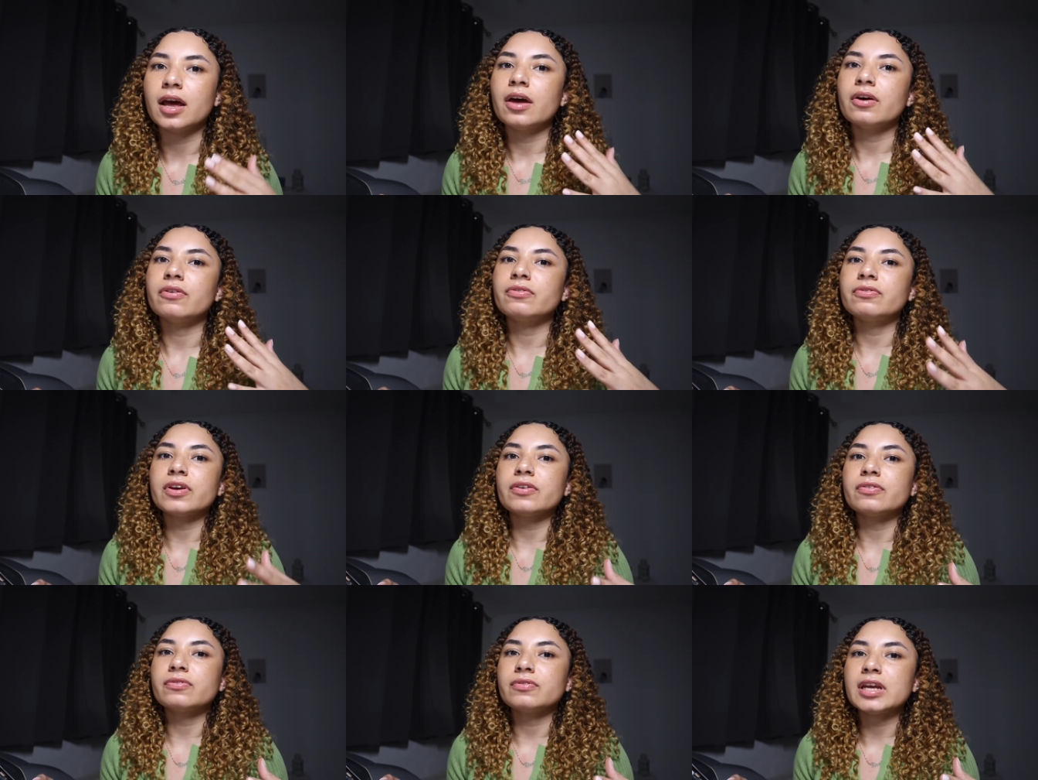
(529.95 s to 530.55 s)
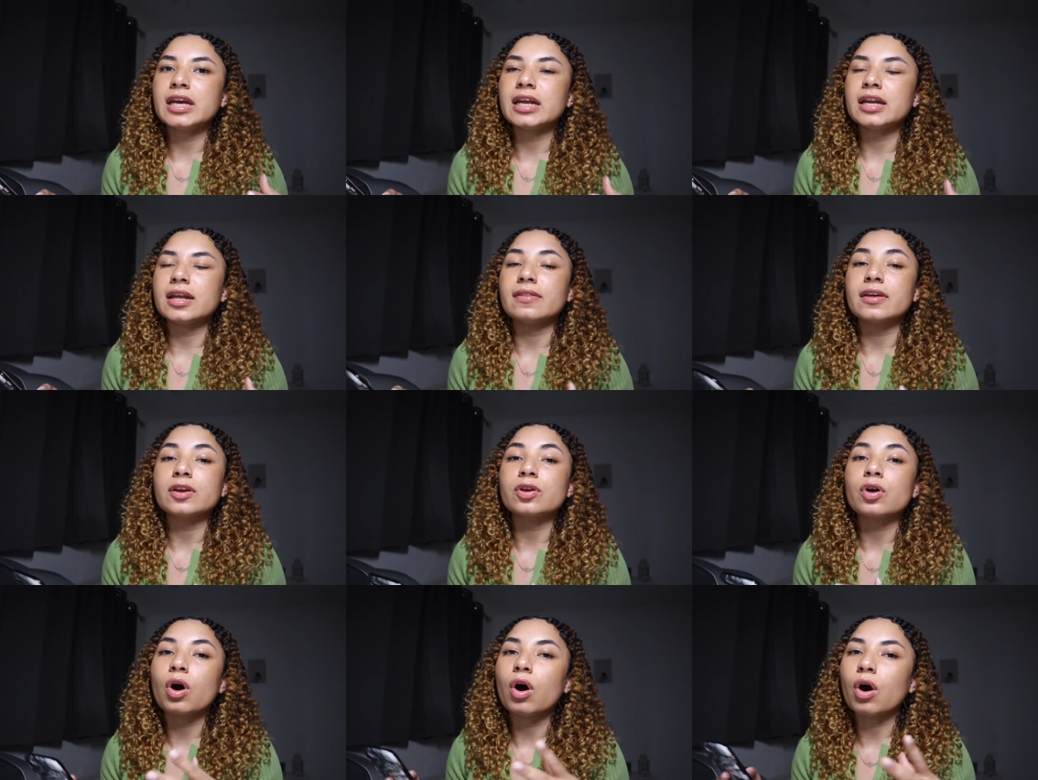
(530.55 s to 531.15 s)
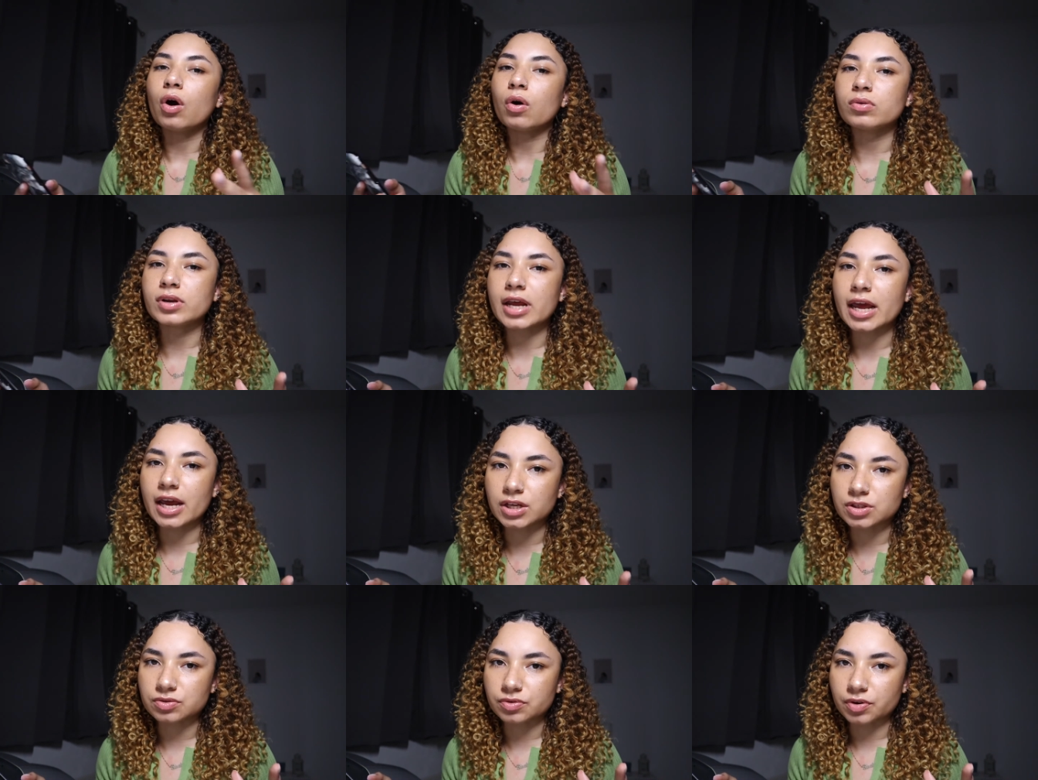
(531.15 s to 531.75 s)
15, and then your whole
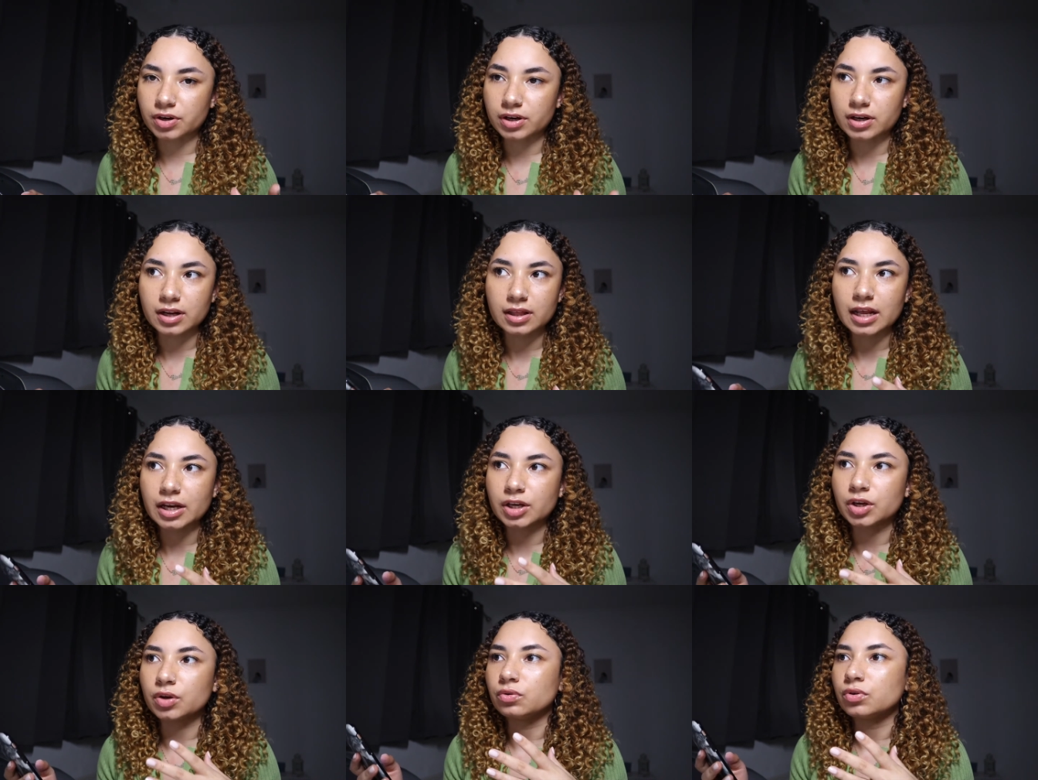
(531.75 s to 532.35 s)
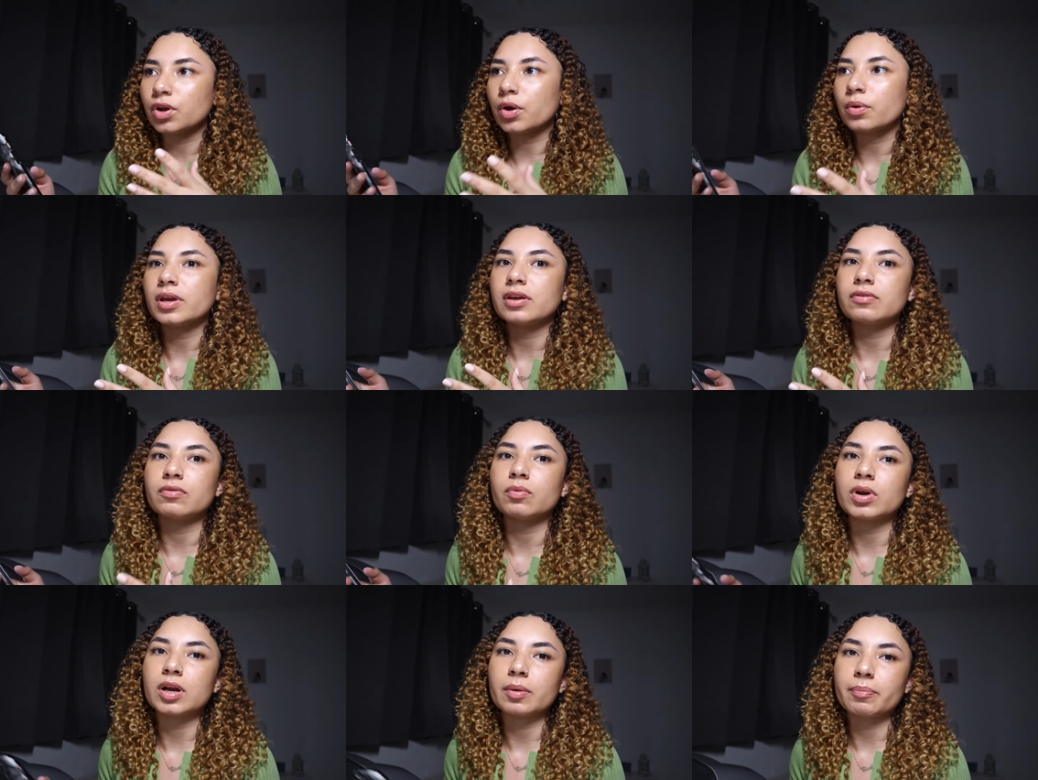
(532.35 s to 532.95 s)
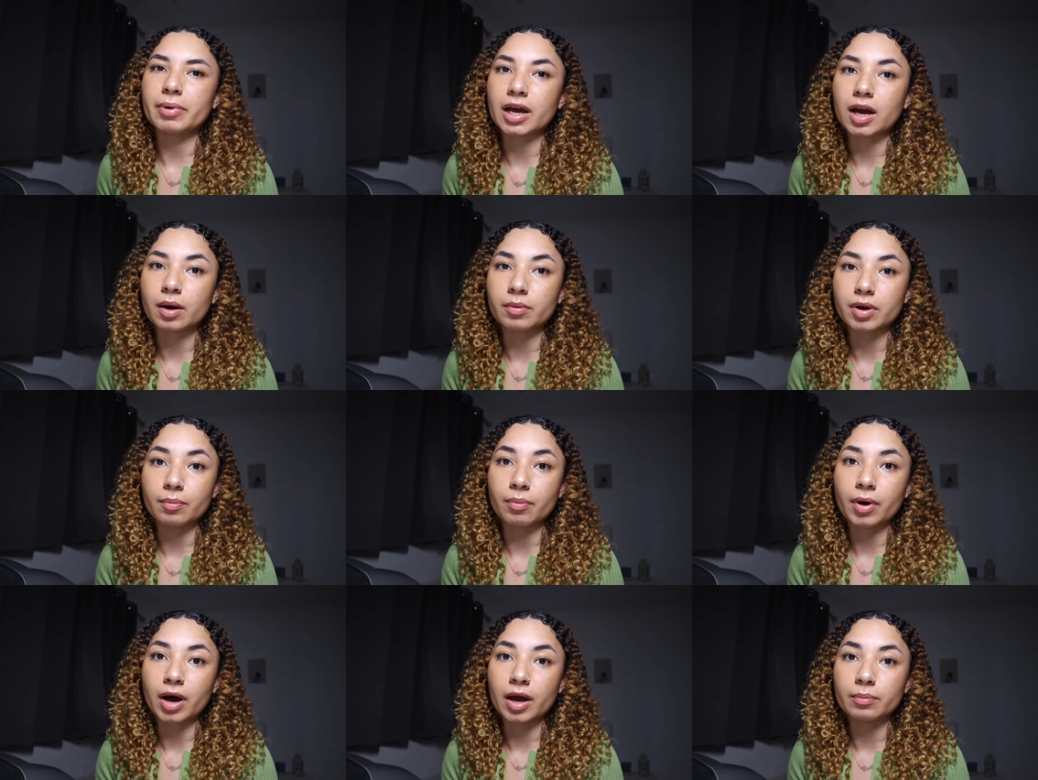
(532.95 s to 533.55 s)
day is ruined, and then you don't even want to pick up
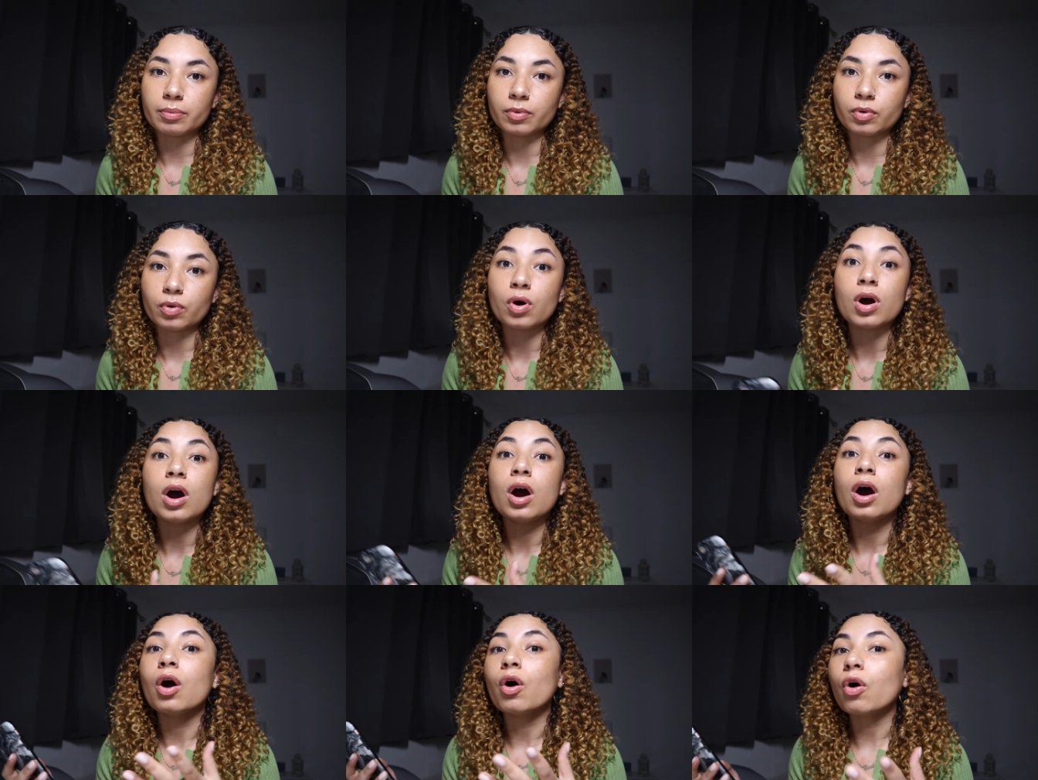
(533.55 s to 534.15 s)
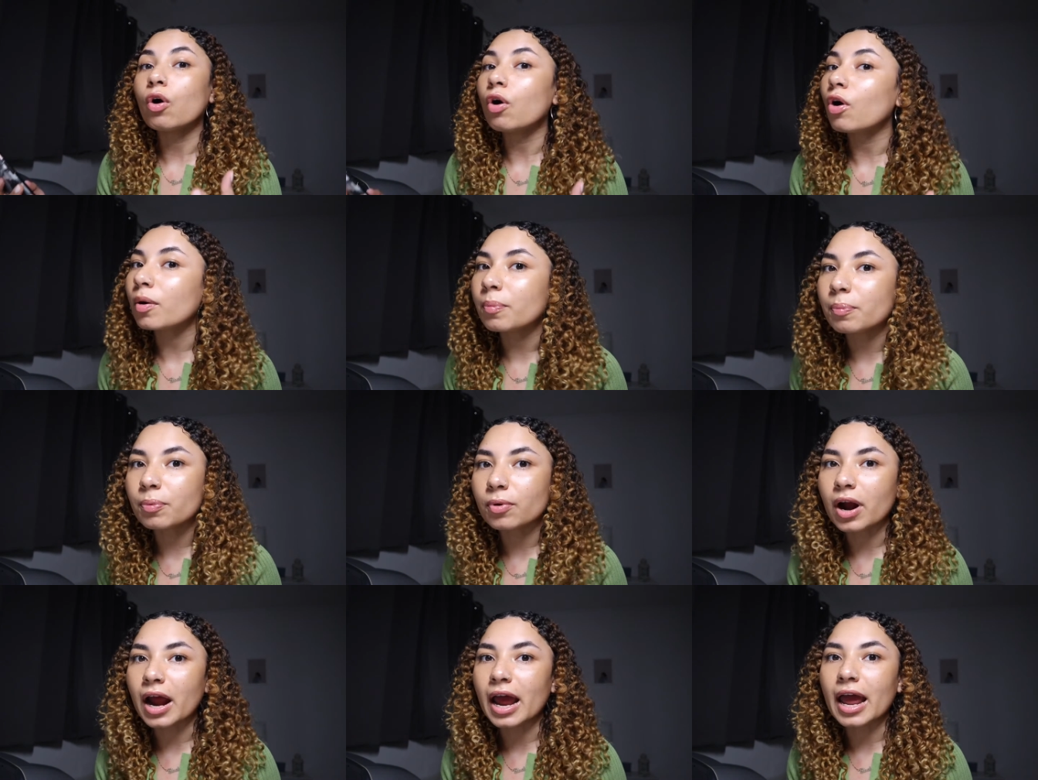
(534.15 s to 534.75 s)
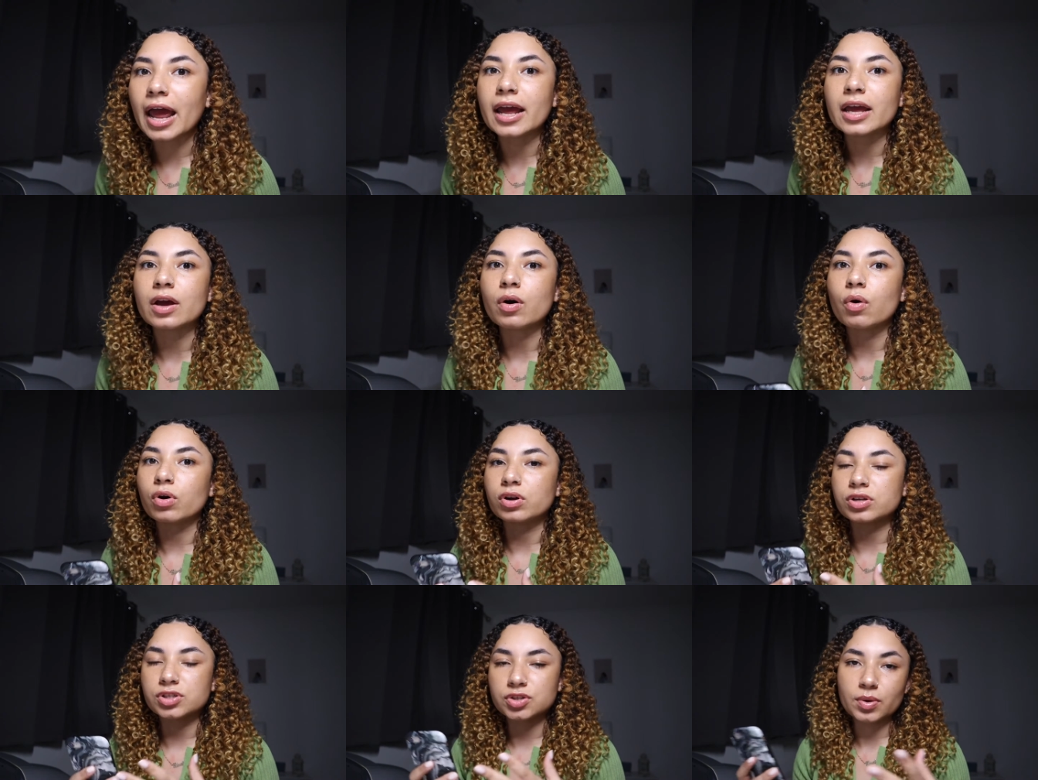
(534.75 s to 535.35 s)
your Bible or pray
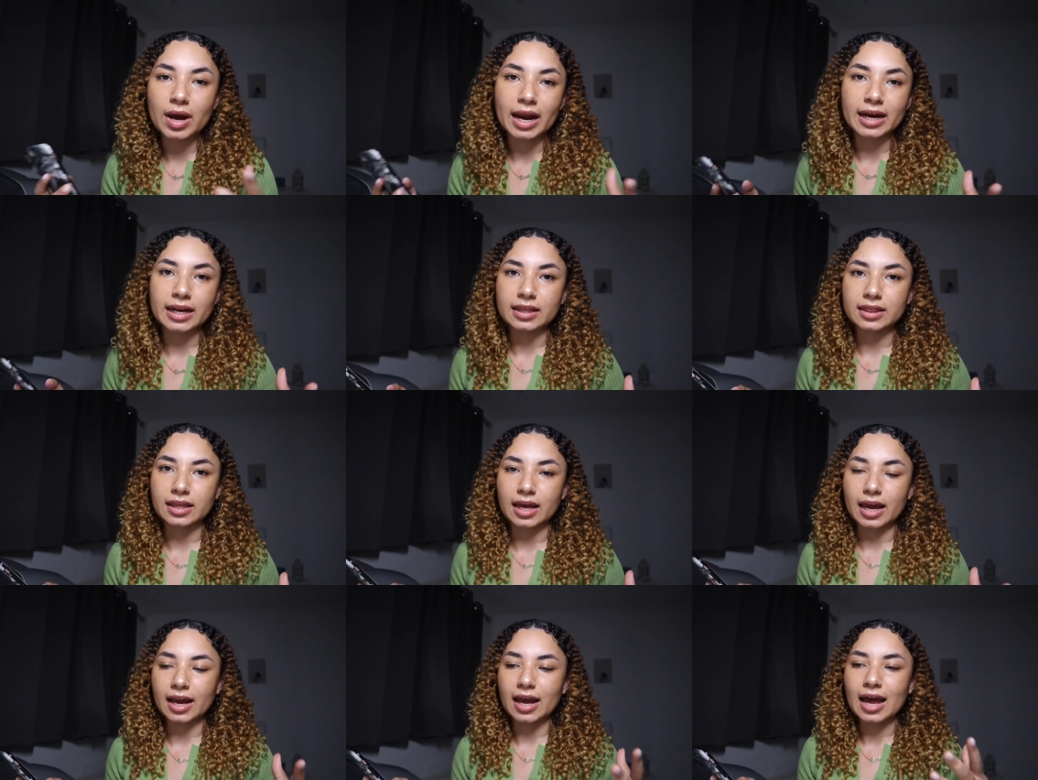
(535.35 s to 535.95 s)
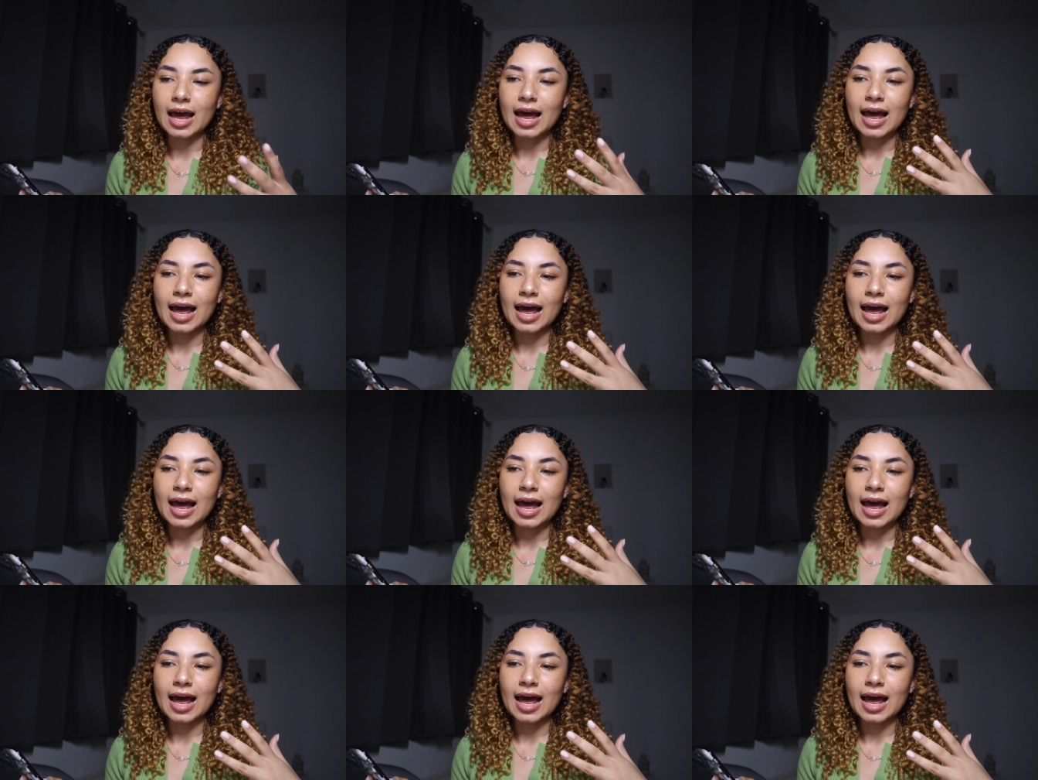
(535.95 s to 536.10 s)
or do anything.